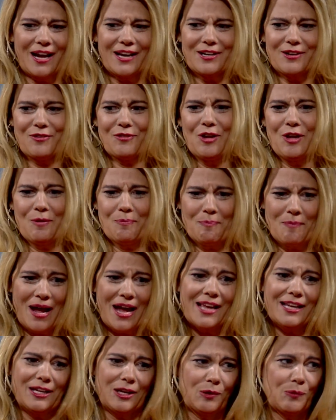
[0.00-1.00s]
kind of
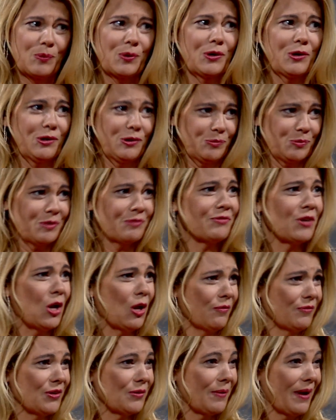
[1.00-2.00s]
my little world
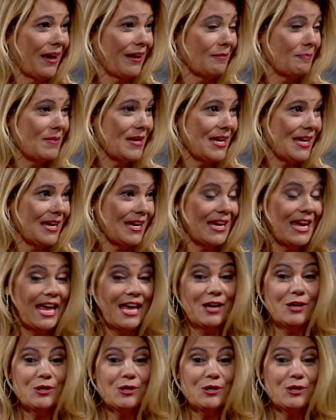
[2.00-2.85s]
revolved around me,